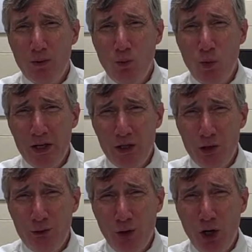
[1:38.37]
What
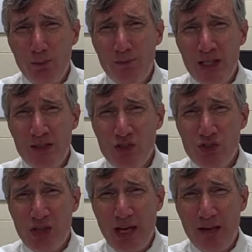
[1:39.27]
no-fault means
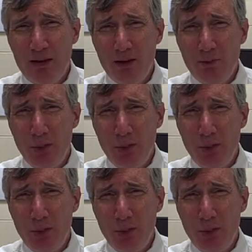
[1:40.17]
is that the